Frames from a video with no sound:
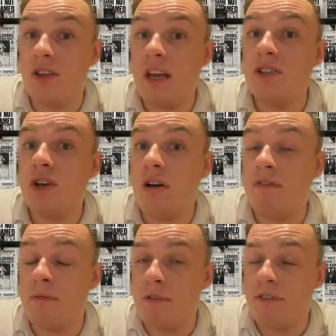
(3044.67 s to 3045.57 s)
then he's got
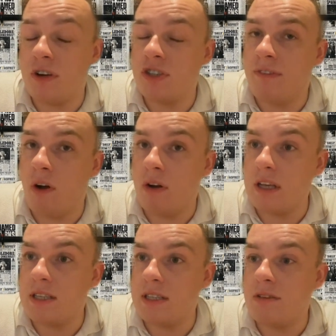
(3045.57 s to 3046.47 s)
from the 1st of
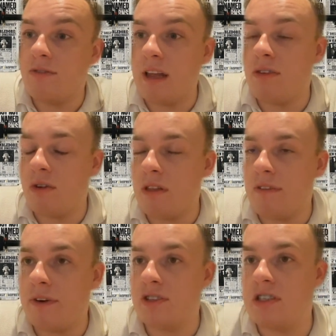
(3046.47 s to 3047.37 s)
August right through to the
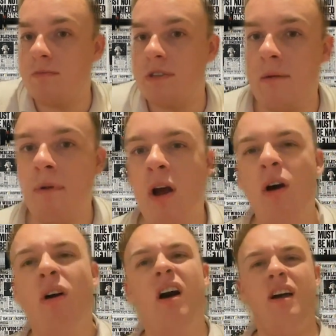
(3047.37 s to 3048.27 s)
1st of September.
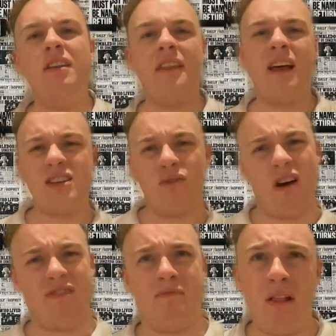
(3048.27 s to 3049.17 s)
Oh, hun, that's a
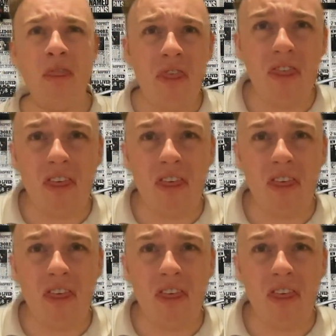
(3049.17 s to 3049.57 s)
rough month.